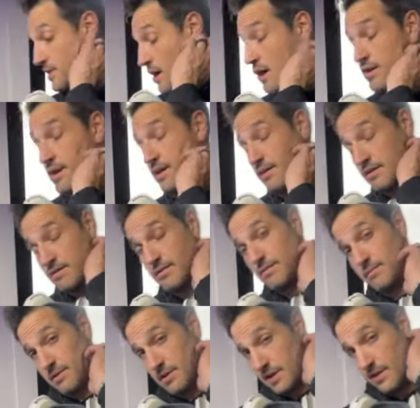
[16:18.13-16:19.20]
coat it
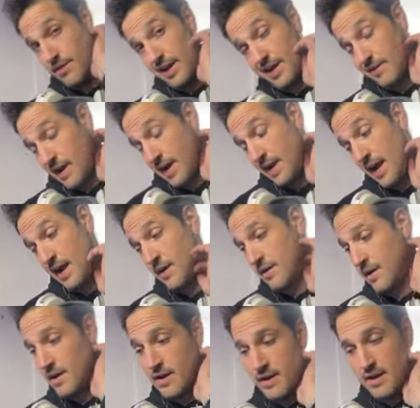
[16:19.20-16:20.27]
really thick right now,
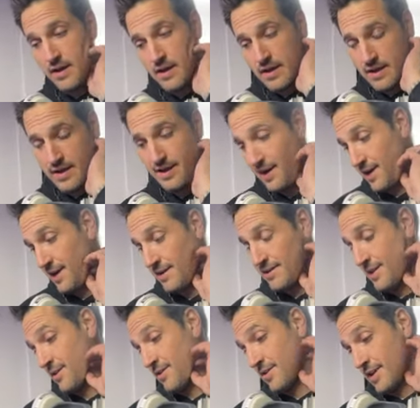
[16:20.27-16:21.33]
it could
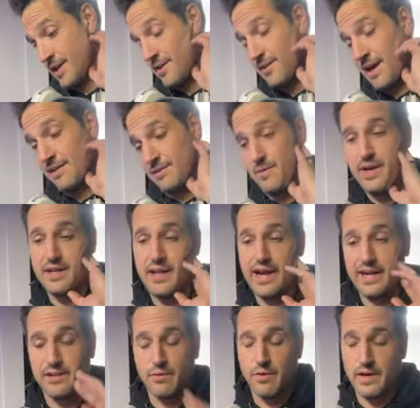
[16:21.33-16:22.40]
literally, you'd have to wait
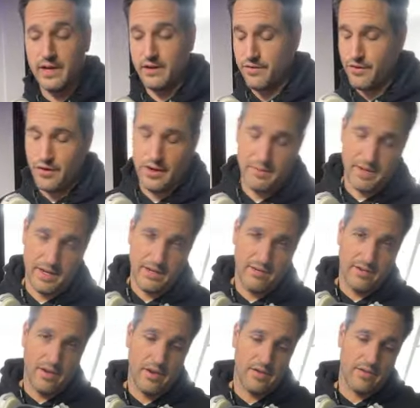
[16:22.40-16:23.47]
like 20 or 30 minutes.
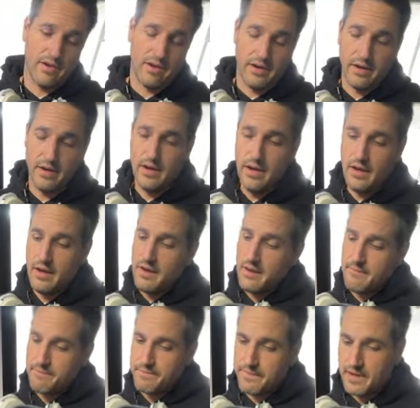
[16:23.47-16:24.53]
So,
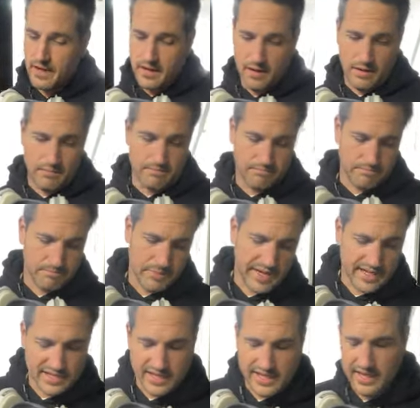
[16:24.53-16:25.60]
um,
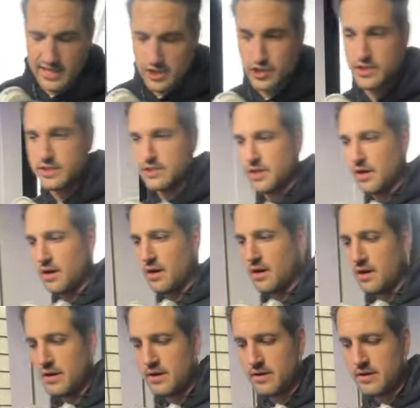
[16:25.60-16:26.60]
because the conditions are